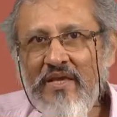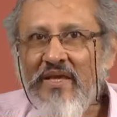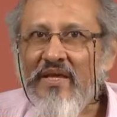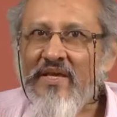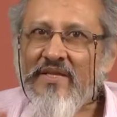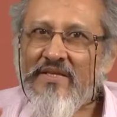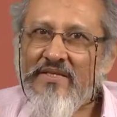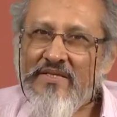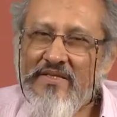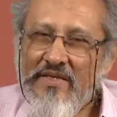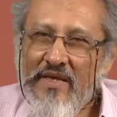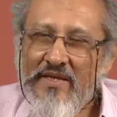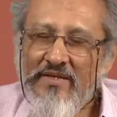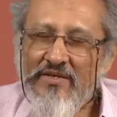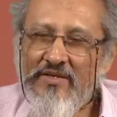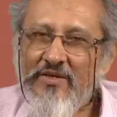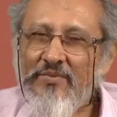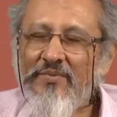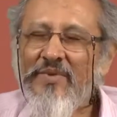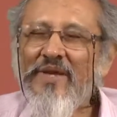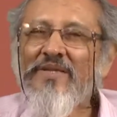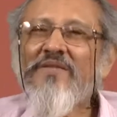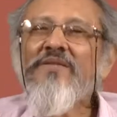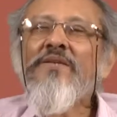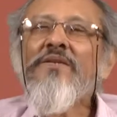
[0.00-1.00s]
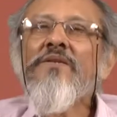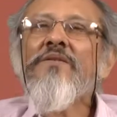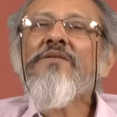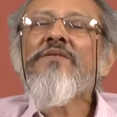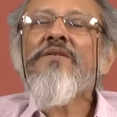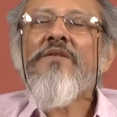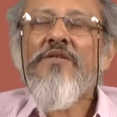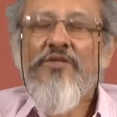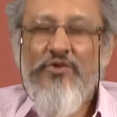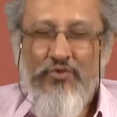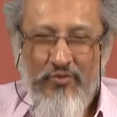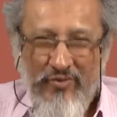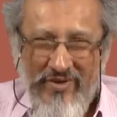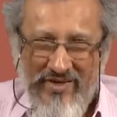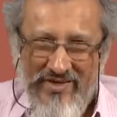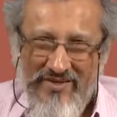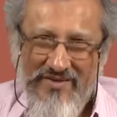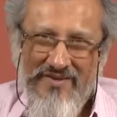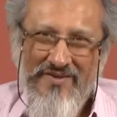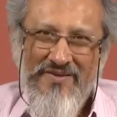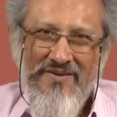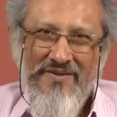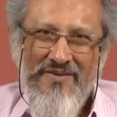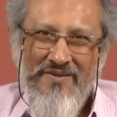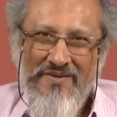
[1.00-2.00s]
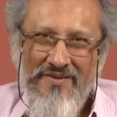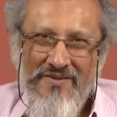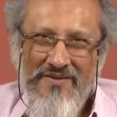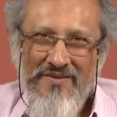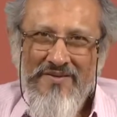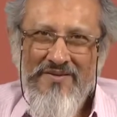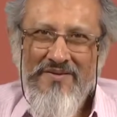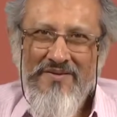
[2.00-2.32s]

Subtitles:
In such a magical situation,